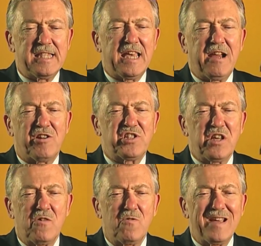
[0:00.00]
They are
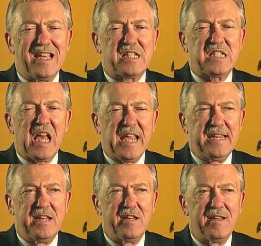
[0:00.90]
so
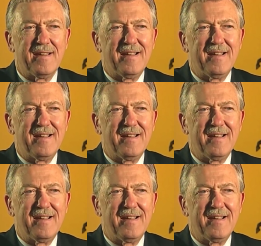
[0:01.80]
excited